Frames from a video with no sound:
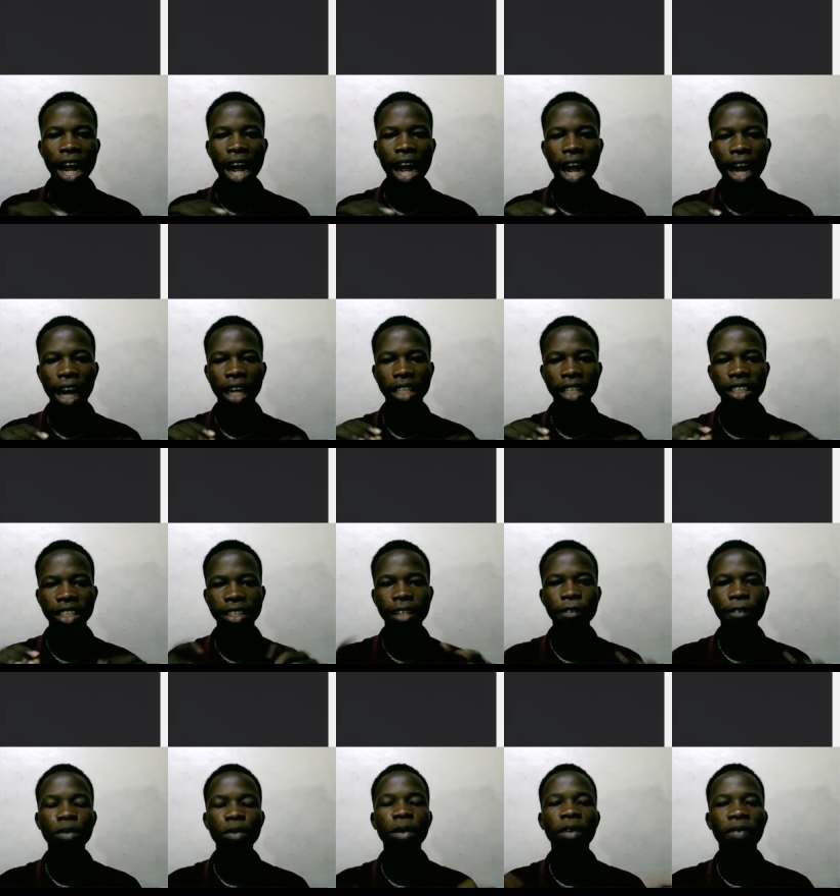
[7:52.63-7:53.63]
and it
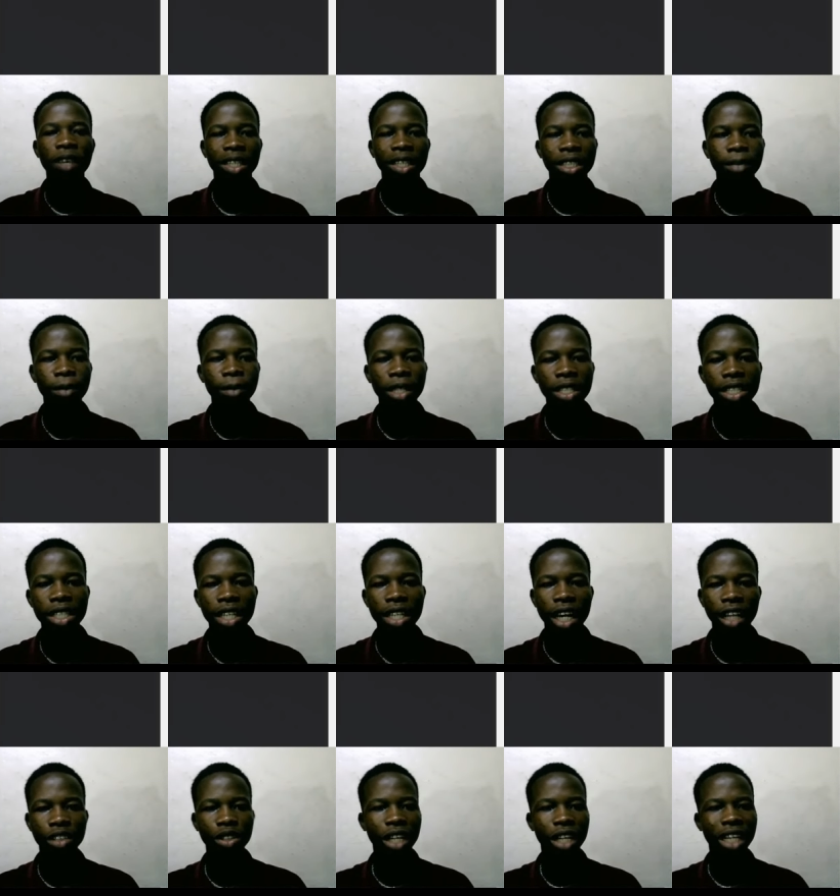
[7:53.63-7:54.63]
gives you more flexibility,
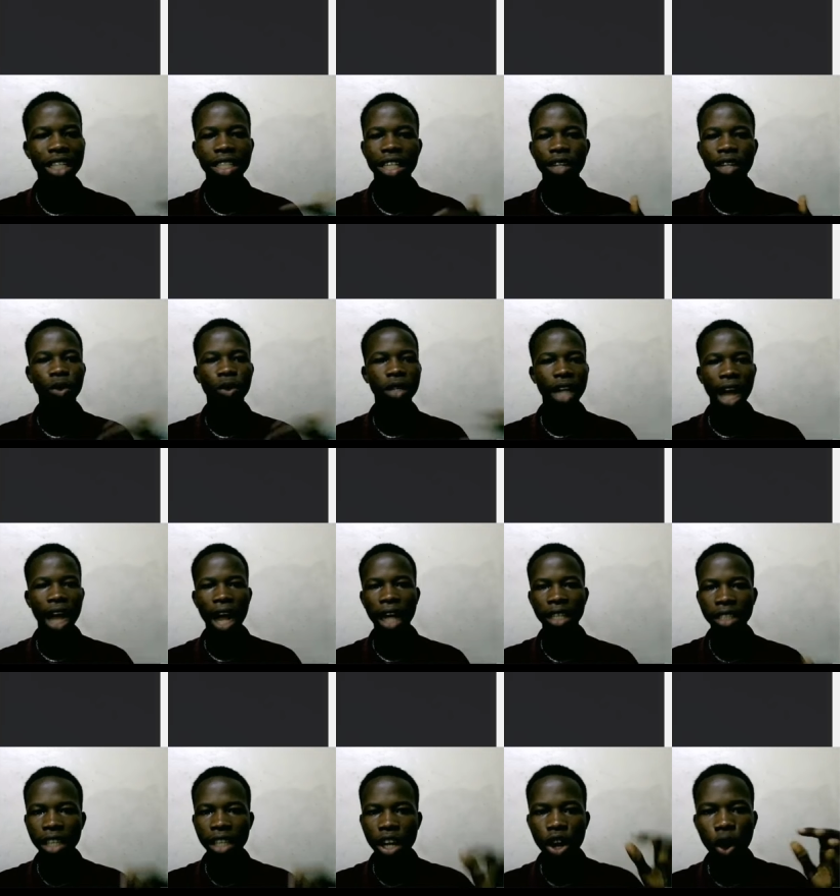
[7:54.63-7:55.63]
and you can easily run
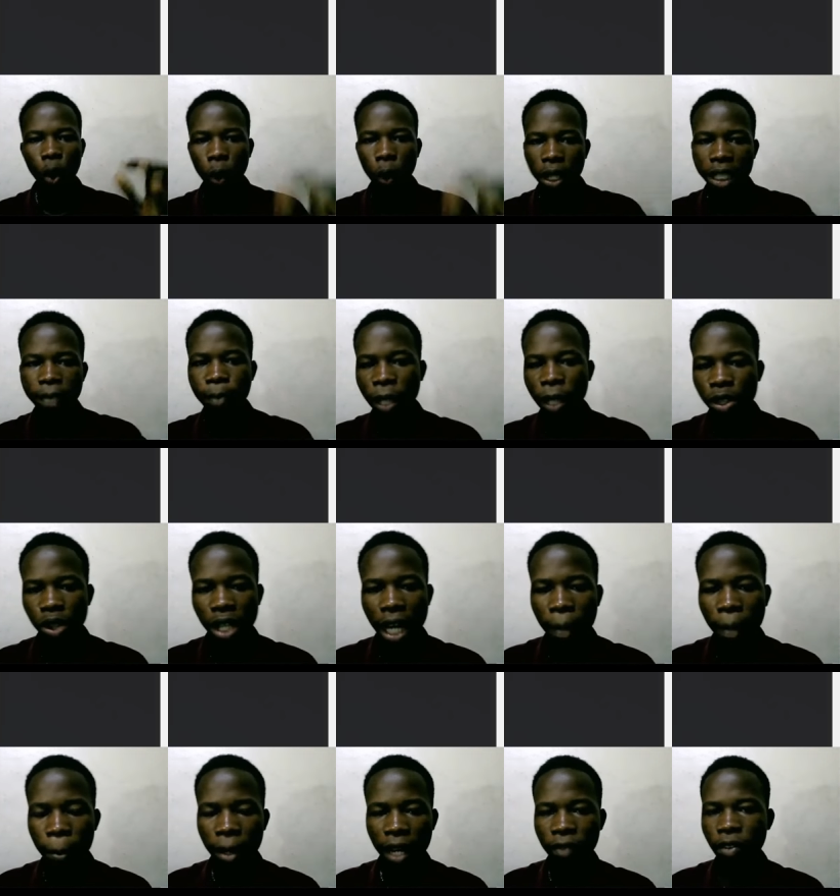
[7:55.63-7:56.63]
ads on this
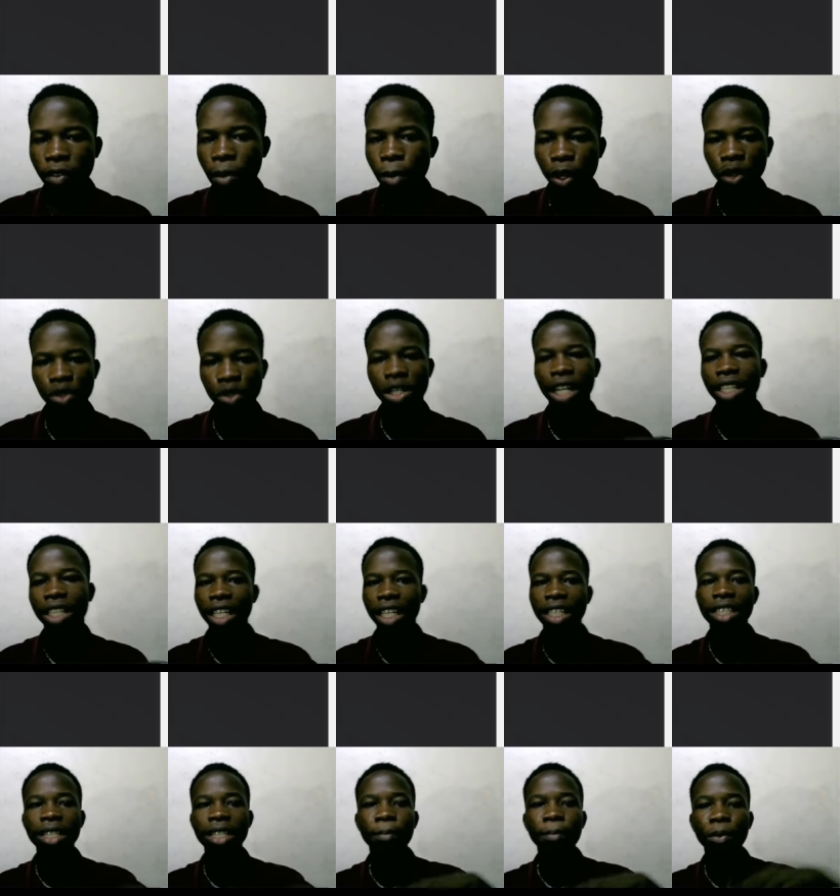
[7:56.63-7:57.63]
particular platform because you can
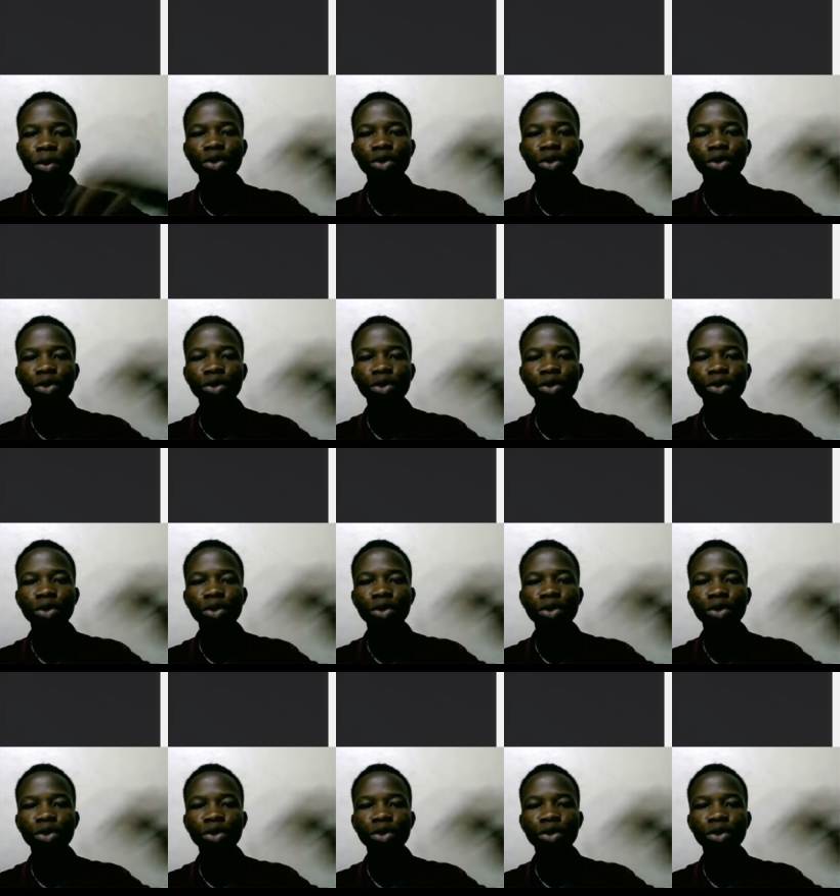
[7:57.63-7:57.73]
actually